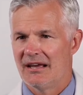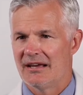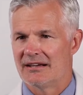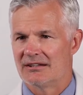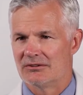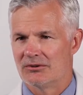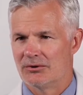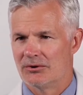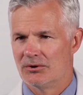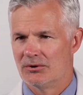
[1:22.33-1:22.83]

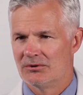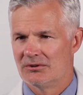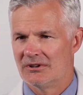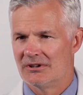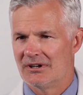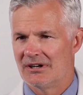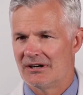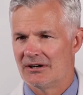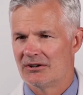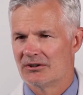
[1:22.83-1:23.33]
At
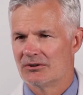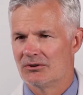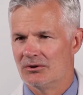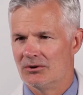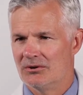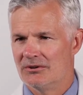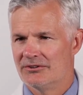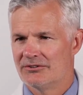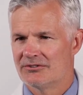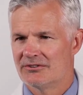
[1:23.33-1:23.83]
Loyola, our
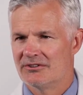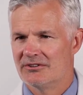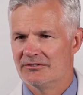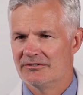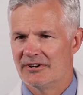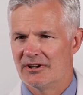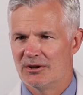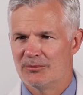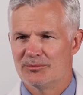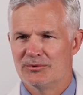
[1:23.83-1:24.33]
goal is to
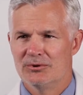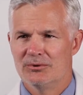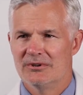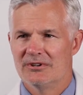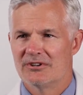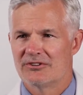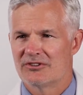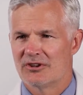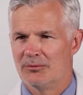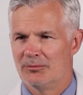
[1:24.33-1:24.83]
develop you
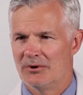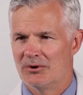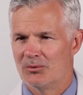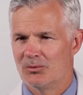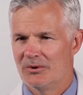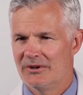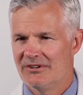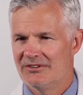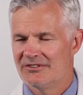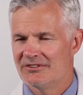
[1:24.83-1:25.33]
into
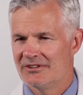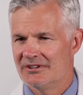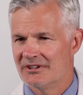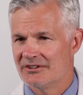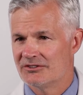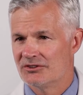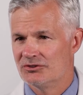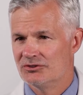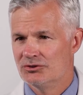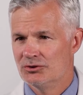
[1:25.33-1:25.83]
someone we see
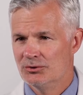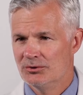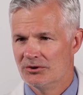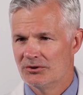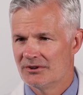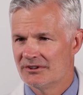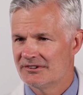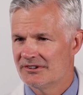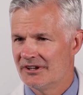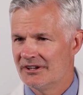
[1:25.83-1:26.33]
as a
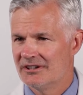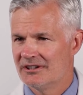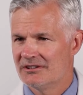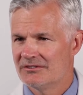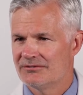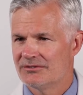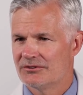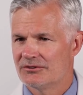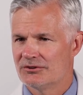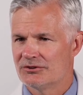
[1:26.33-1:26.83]
junior
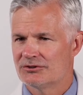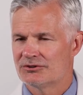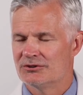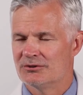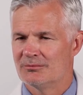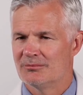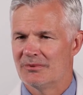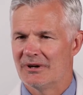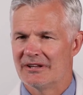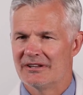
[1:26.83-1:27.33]
attending
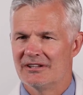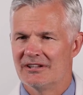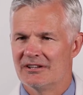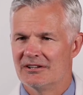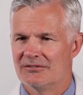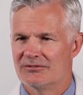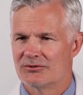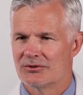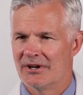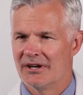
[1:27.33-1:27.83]
physician by the
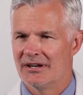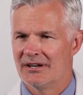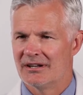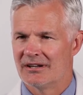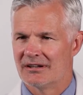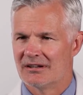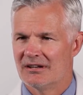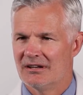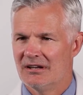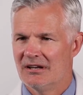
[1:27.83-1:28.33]
end of training,